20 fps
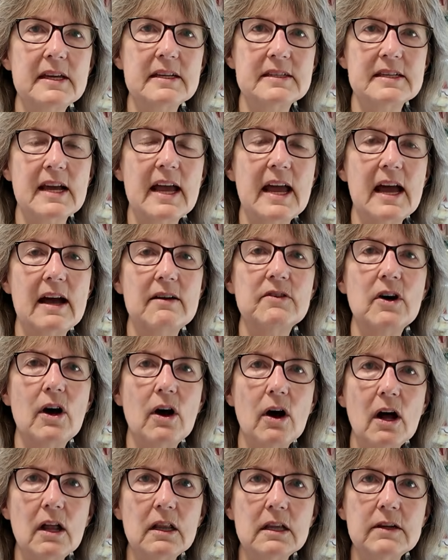because I have
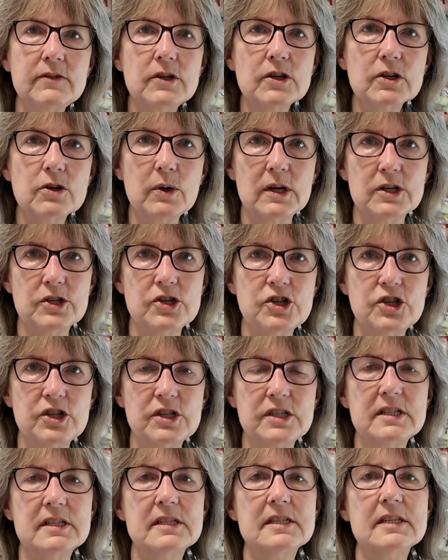all of your
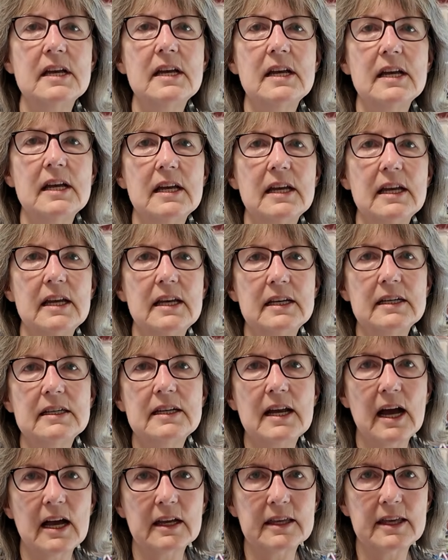questions in a
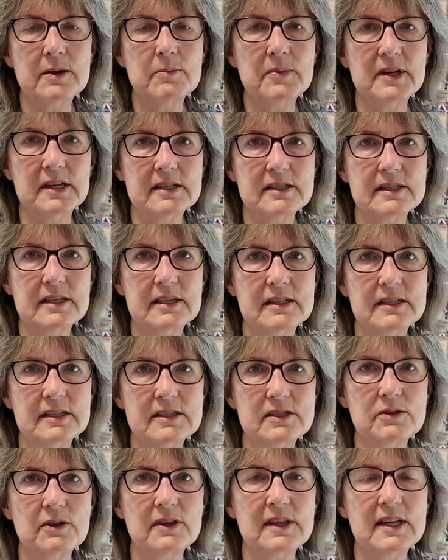document
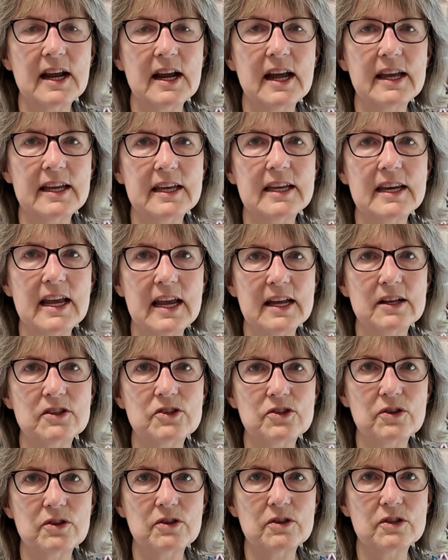so that I can
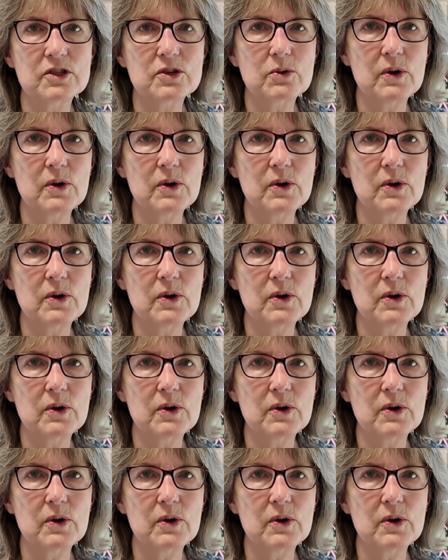answer those